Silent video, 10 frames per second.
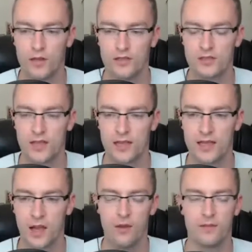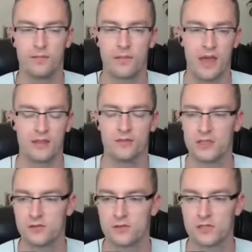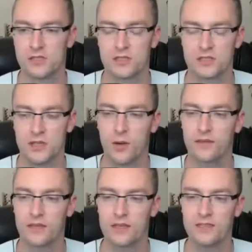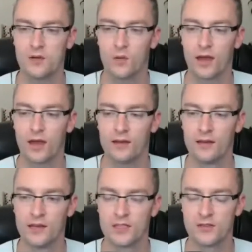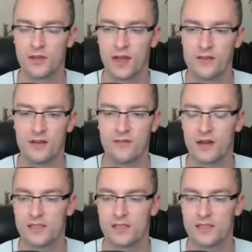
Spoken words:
He's just like, I want path of least resistance. I want the easy way so that even if I